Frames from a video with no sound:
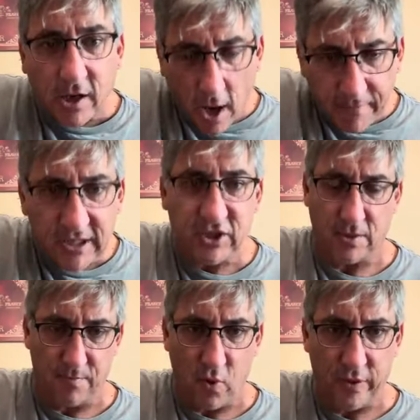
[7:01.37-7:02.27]
coming's an
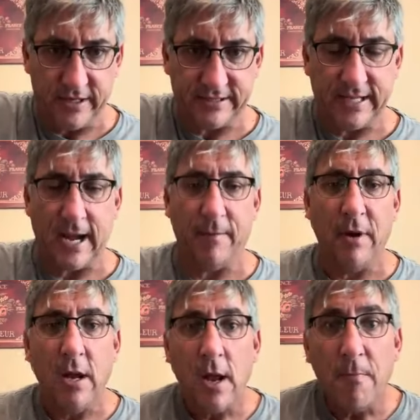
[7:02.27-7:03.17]
appointed time.
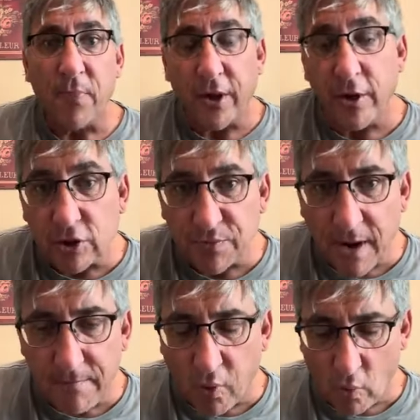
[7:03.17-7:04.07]
But here's
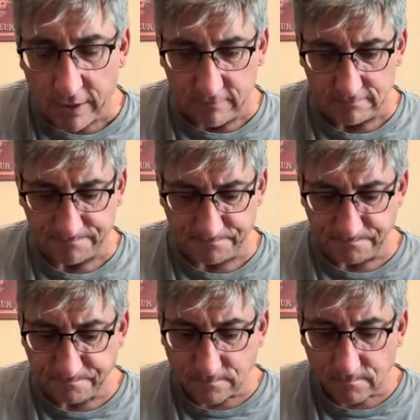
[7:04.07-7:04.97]
my point.
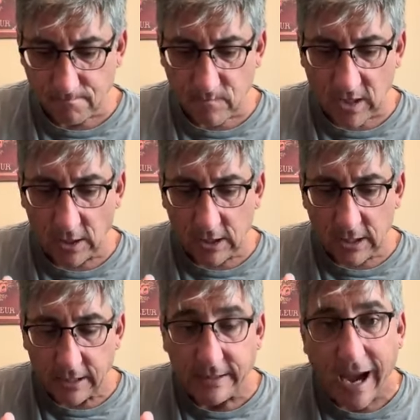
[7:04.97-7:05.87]

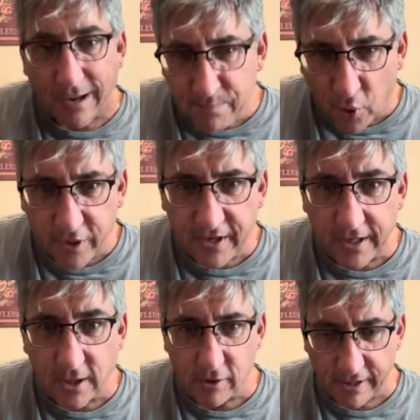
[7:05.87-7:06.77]
God put it
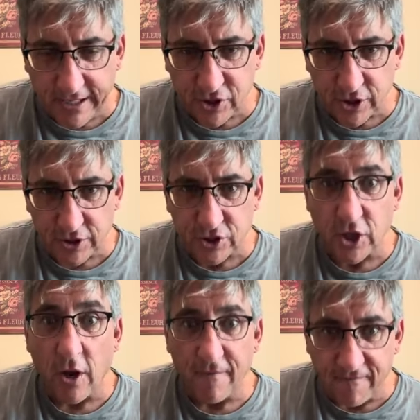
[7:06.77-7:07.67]
in Galatians
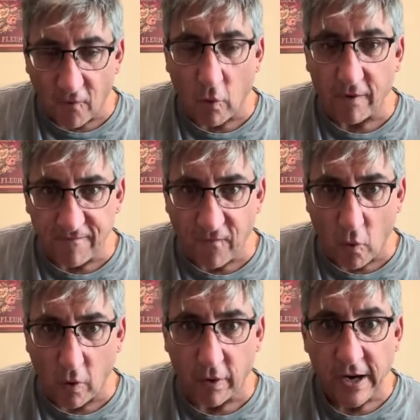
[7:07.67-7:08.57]

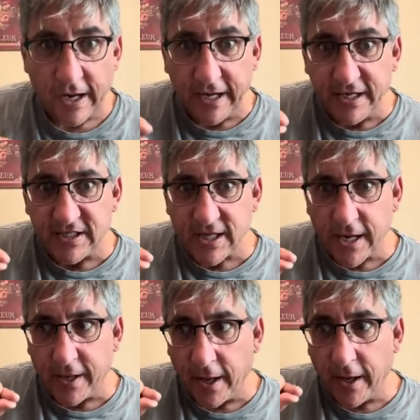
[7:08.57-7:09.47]
4:4. He
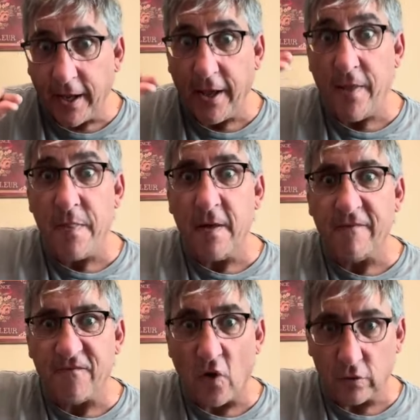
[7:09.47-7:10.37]
said, in the
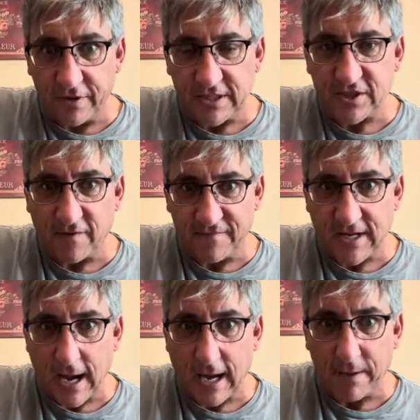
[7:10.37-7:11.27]
fullness of
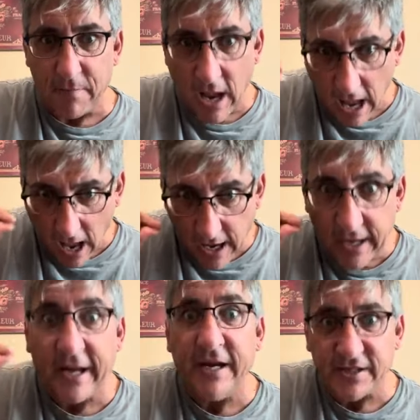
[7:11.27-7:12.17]
time
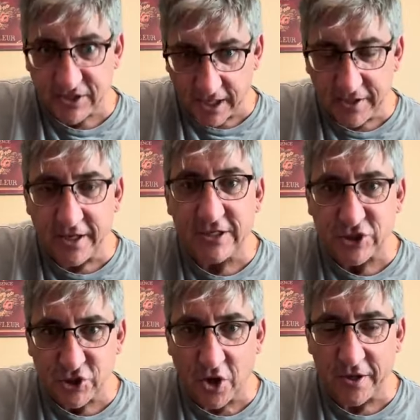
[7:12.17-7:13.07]
he sent his
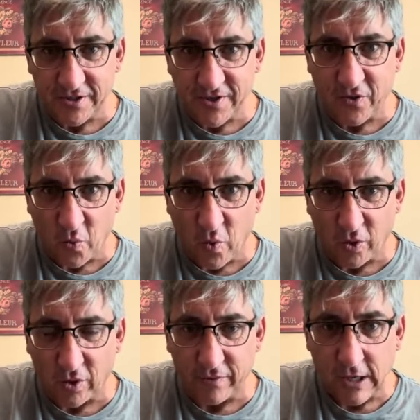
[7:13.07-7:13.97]
son into the
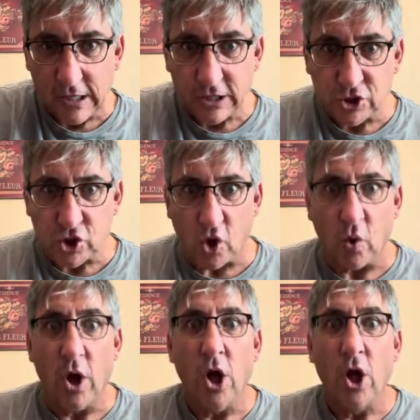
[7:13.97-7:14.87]
world.
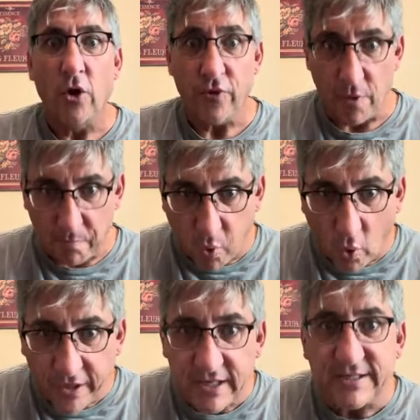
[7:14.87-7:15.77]
So the
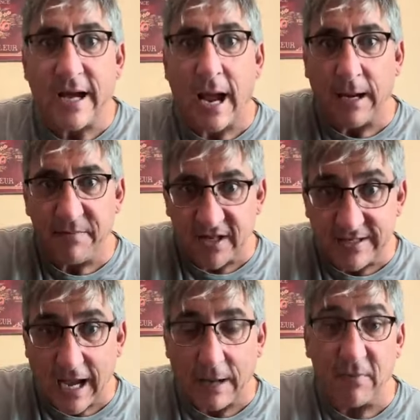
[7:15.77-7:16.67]
appointed time, the
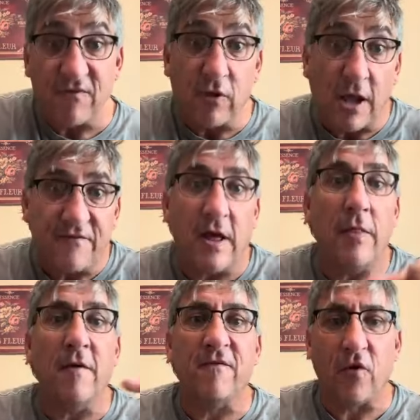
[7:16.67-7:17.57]
time of life,
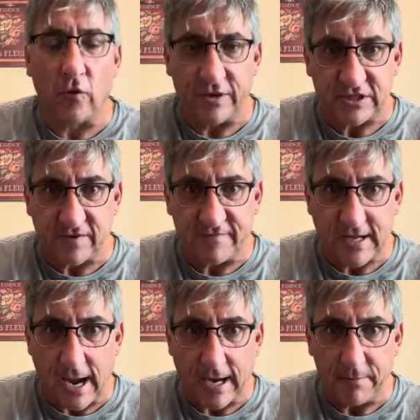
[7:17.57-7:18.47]
and the fullness of
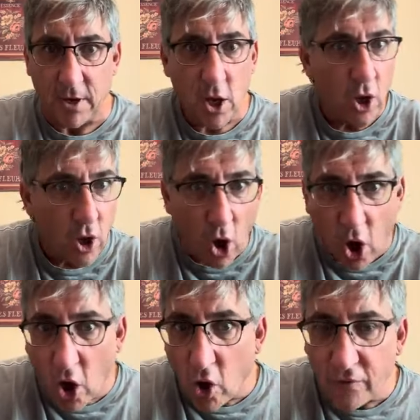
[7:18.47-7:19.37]
time,
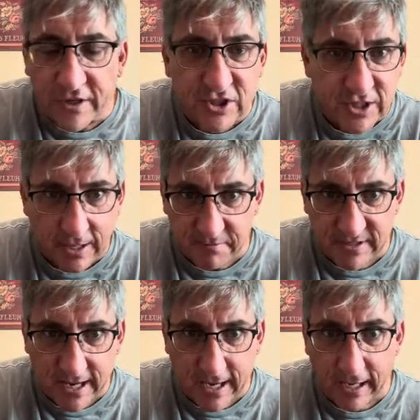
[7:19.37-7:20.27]
all the same
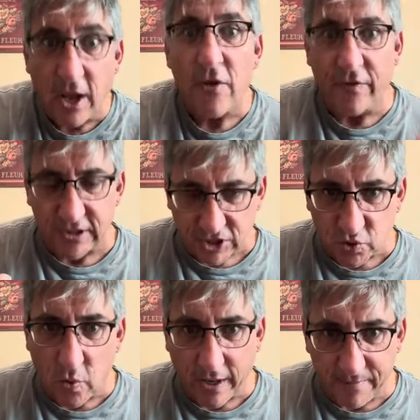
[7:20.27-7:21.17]
day. This is
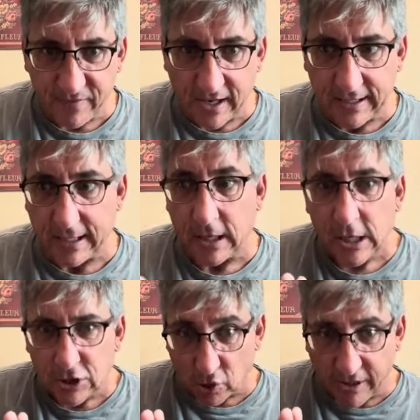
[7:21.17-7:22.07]
what I'm thinking.
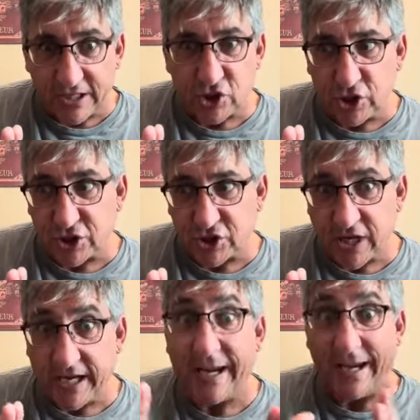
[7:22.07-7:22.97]
So let's just
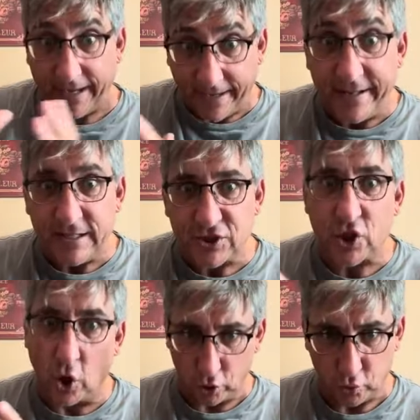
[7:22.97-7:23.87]
say it is
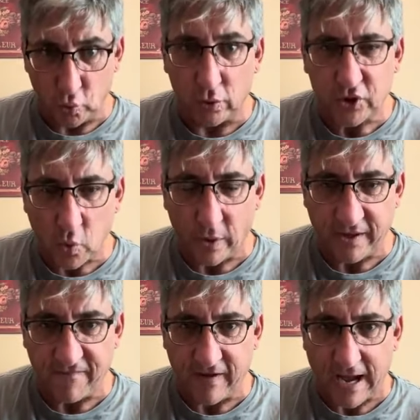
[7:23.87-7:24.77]
Elul
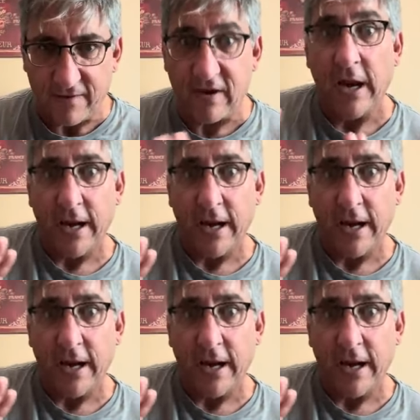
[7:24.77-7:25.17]
25,